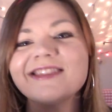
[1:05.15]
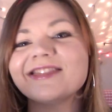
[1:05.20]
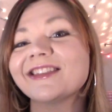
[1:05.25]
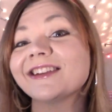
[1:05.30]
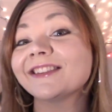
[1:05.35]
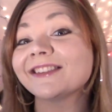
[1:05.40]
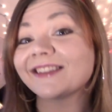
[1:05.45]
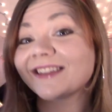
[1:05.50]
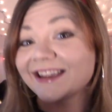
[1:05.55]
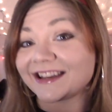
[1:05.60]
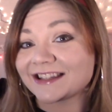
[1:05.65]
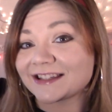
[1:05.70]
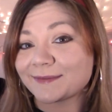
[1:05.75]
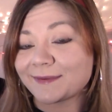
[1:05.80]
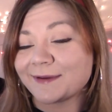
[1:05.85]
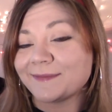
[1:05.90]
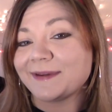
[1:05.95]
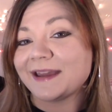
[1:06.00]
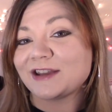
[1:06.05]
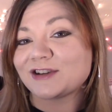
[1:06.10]
The link to
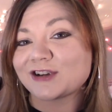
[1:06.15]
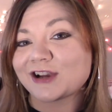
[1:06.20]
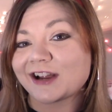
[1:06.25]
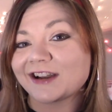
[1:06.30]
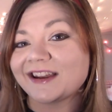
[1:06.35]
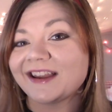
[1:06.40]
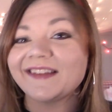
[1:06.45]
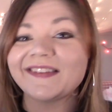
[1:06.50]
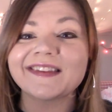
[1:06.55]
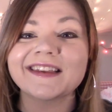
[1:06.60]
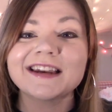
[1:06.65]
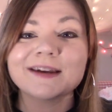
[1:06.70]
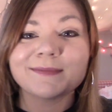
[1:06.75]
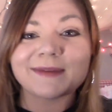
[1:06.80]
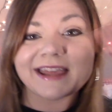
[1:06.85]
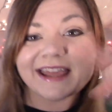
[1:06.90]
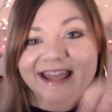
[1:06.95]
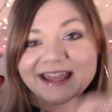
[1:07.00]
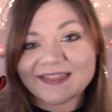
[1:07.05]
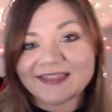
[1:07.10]
my Patreon is going to
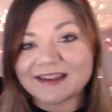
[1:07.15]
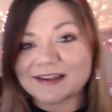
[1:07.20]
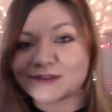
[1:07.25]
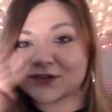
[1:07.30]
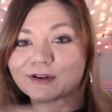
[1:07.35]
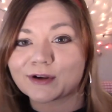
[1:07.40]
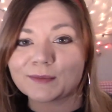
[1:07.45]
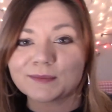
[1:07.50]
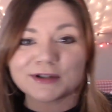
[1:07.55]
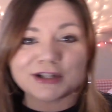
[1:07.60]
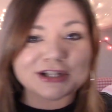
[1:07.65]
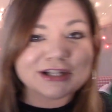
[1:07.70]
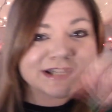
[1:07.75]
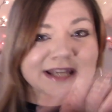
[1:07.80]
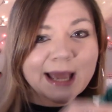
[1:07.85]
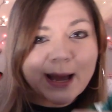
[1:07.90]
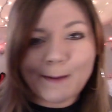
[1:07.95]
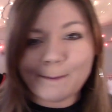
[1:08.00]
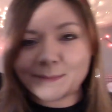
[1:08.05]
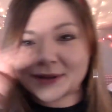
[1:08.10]
be in the description
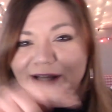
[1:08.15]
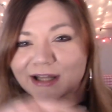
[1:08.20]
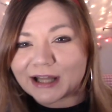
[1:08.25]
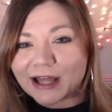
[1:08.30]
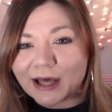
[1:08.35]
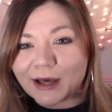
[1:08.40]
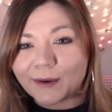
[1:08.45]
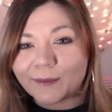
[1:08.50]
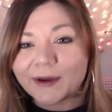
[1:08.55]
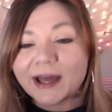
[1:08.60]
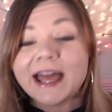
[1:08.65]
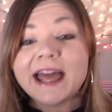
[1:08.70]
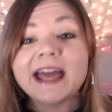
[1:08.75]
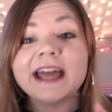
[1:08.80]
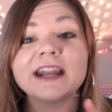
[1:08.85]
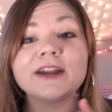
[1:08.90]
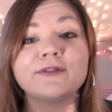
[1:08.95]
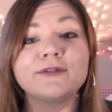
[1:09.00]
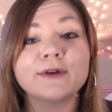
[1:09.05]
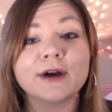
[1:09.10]
down below.
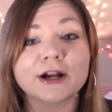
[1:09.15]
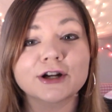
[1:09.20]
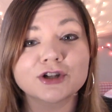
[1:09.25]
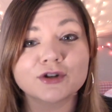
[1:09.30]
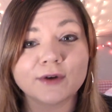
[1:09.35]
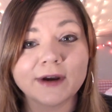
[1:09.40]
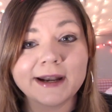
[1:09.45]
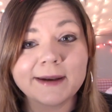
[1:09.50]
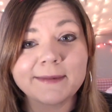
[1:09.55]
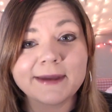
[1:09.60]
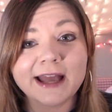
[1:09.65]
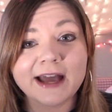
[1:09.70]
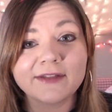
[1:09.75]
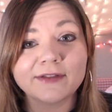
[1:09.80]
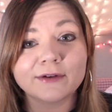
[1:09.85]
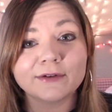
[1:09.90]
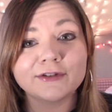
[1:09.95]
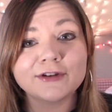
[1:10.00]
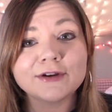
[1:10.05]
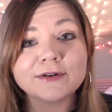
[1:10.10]
And if you are joining me on
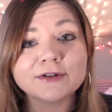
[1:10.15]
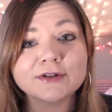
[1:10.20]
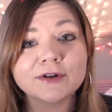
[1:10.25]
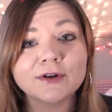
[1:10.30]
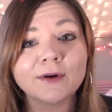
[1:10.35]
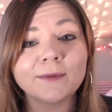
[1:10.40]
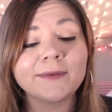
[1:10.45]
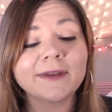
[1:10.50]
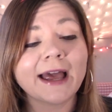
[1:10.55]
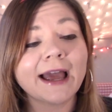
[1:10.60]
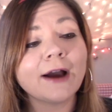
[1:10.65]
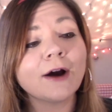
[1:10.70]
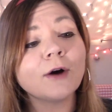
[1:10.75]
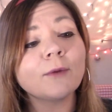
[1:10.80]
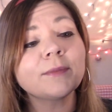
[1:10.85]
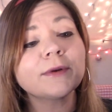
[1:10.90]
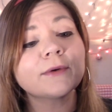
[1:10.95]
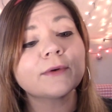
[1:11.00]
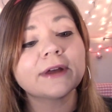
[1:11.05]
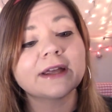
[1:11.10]
those YouTubes, I
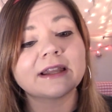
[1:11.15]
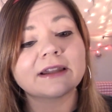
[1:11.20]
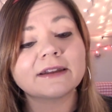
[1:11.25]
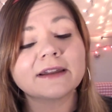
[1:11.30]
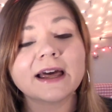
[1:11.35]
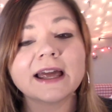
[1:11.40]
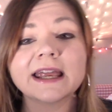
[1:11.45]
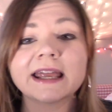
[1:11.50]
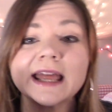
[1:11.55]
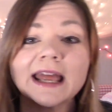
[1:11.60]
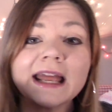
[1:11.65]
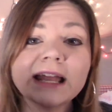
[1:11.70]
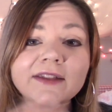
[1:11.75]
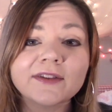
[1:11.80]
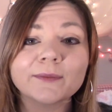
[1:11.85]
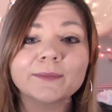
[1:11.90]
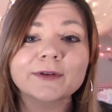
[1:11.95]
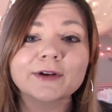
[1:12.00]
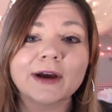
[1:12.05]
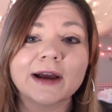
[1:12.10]
hope you'll hit like and
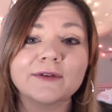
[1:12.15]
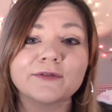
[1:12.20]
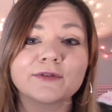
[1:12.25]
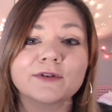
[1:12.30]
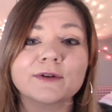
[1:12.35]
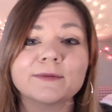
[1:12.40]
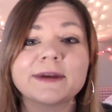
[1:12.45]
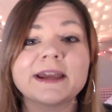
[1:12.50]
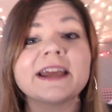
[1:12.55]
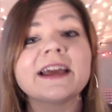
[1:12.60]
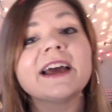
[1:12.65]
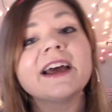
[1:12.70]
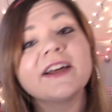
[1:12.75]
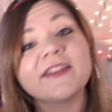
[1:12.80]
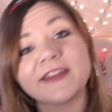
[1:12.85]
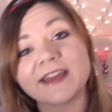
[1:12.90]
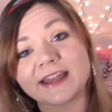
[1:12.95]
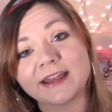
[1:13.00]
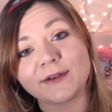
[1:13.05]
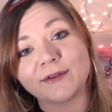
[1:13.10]
subscribe for me.
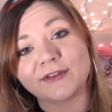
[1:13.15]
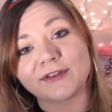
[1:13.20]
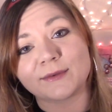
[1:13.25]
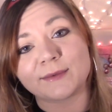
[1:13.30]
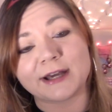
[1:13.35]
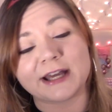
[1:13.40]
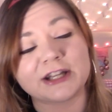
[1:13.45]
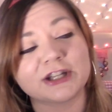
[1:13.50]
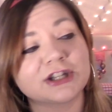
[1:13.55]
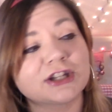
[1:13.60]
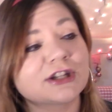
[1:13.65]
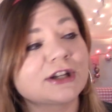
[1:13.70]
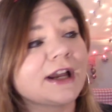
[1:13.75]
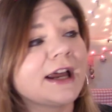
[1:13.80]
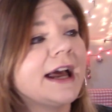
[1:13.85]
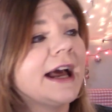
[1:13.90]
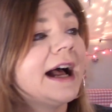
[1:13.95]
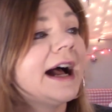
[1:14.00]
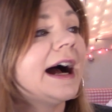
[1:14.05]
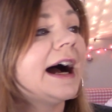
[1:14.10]
Thank you so much.
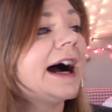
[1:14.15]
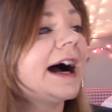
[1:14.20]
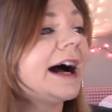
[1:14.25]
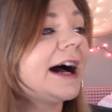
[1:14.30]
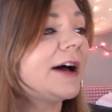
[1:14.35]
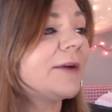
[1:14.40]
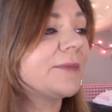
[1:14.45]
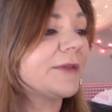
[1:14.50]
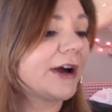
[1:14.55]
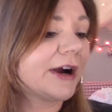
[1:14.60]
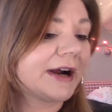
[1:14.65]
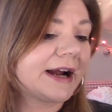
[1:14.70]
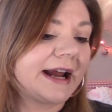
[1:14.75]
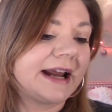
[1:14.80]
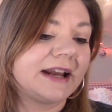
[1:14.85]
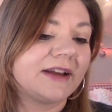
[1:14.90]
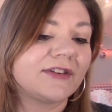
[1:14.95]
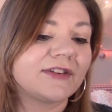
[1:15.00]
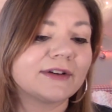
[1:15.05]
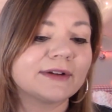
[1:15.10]
Um, all
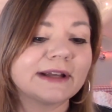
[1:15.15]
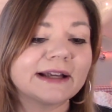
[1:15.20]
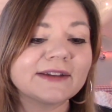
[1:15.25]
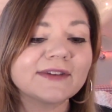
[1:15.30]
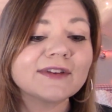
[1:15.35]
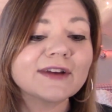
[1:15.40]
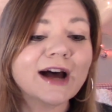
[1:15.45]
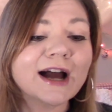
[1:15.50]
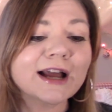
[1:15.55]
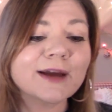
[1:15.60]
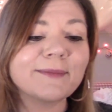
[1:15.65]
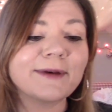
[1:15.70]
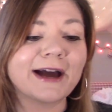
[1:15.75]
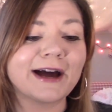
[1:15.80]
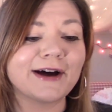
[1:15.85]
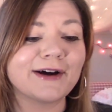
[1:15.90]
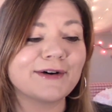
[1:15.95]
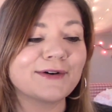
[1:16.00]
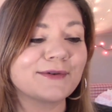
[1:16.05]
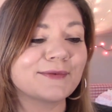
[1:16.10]
right, so let's talk
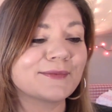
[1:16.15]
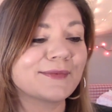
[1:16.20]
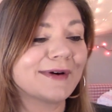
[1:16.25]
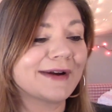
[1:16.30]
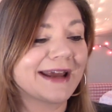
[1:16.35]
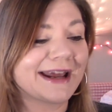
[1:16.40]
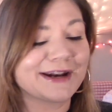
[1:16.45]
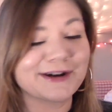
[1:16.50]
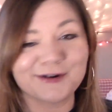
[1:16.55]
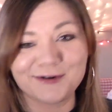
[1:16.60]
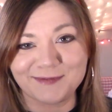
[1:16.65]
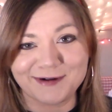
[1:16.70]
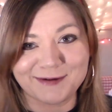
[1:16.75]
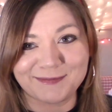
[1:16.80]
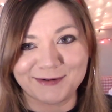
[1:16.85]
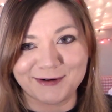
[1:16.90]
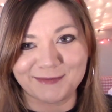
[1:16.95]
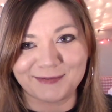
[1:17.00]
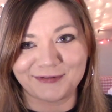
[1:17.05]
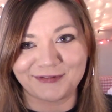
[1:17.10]
about what I know about
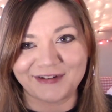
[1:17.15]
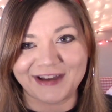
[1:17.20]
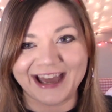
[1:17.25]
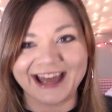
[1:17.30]
Boba Fett.